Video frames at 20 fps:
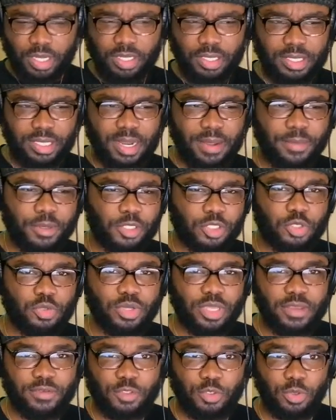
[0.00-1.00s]
Ndamukong Suh
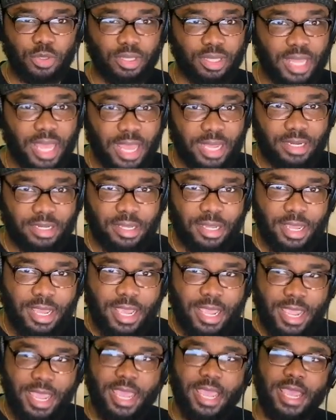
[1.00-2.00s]
gives you a lot,
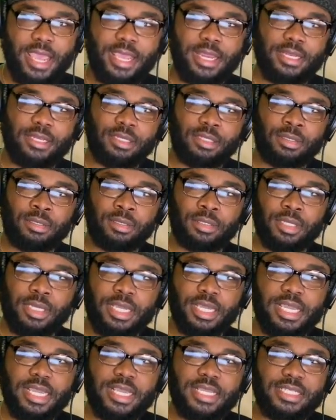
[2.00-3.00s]
and
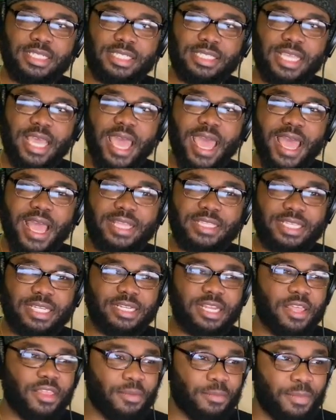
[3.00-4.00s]
he just adds
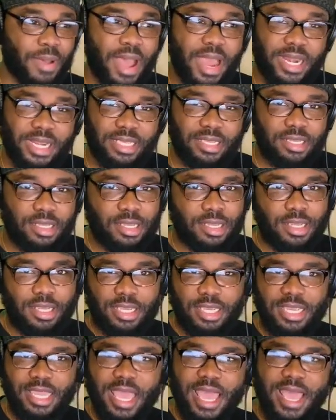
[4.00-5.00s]
another body.
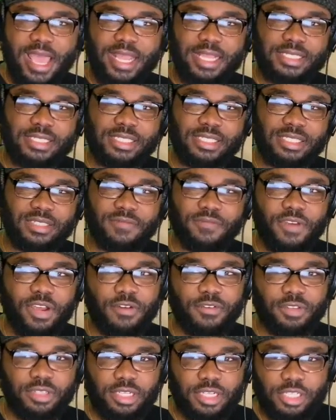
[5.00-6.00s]
He adds some
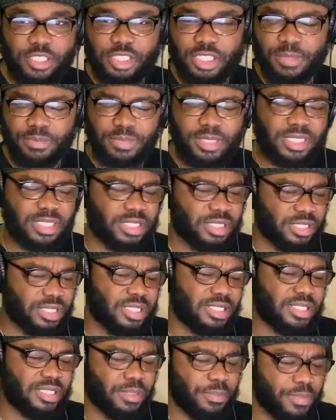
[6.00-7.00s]
veteran leadership. This
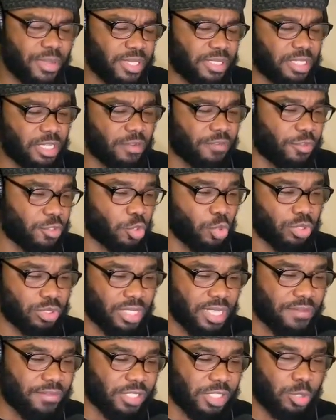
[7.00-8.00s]
is a big deal for Jordan
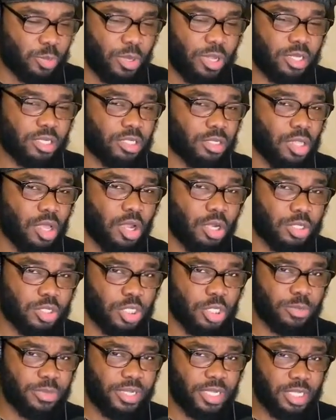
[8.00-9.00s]
Davis as well in the long
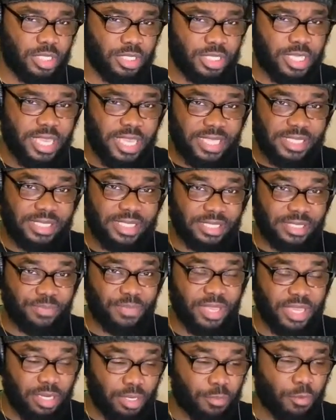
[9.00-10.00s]
term, because he gets to
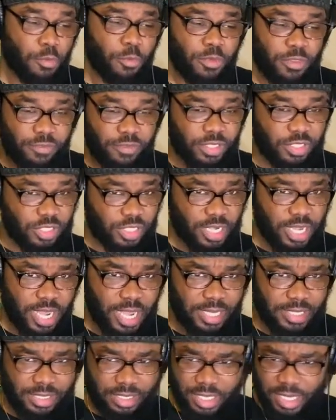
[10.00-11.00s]
be in the room with Fletcher
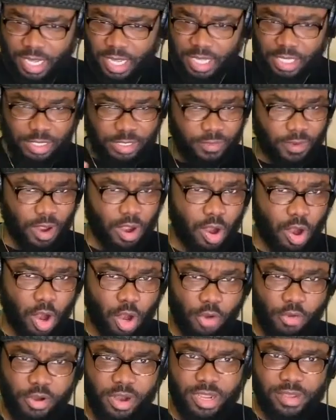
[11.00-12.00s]
Cox, Javon
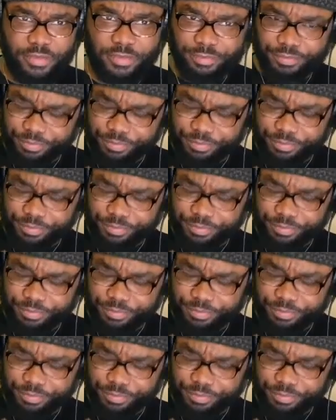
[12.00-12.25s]
Hargrave,